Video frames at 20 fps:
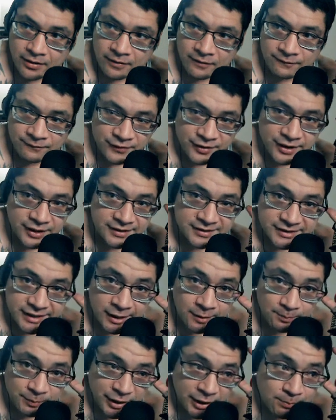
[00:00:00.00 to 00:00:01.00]
via
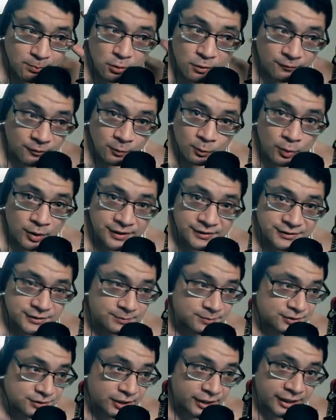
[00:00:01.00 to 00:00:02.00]
ten people from what? Some
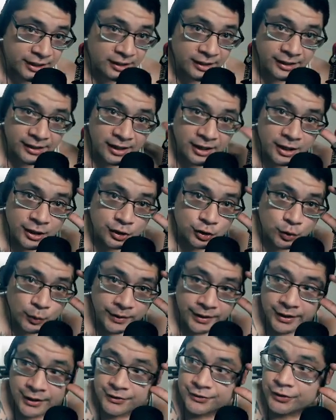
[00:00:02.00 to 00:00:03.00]
study like
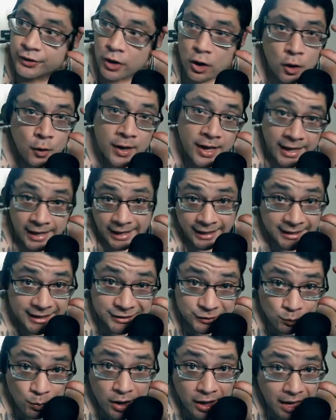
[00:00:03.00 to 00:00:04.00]
twenty years ago. And
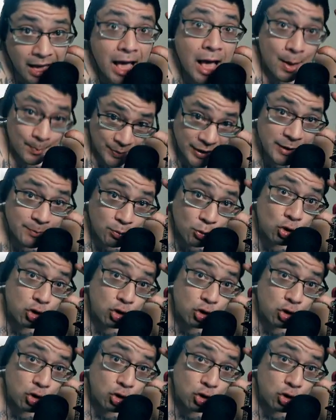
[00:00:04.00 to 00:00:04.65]
guess what? People